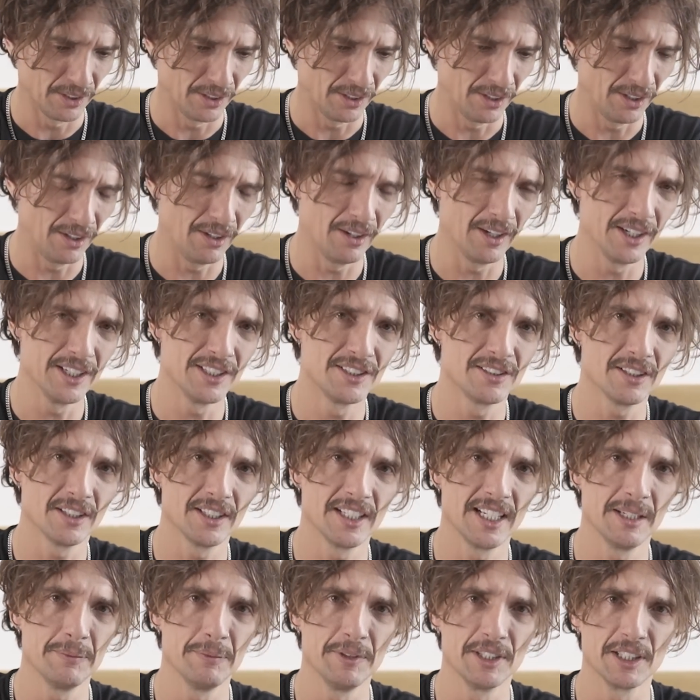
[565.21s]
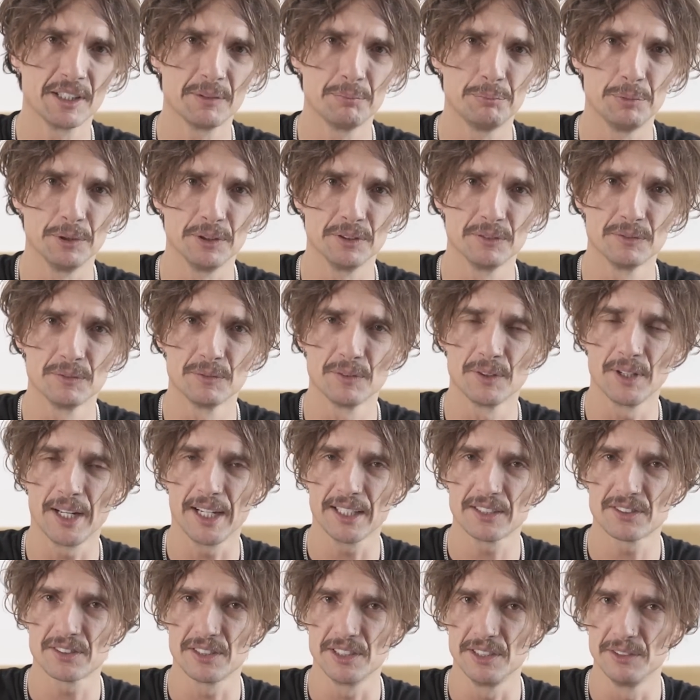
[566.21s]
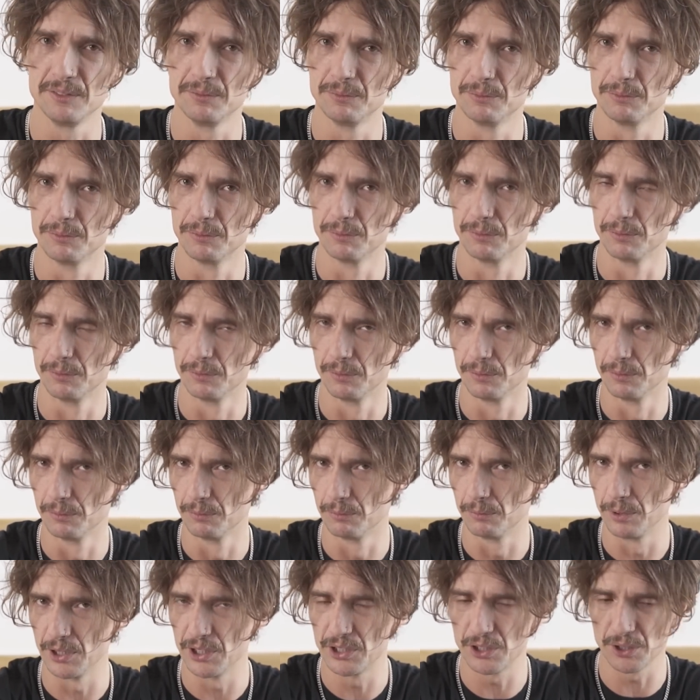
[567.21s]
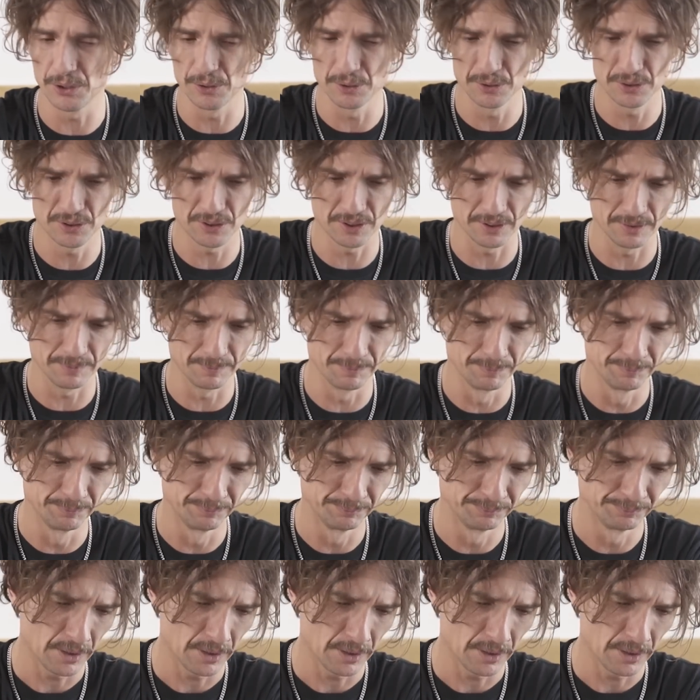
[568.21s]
high dynamic, but actually reduced and...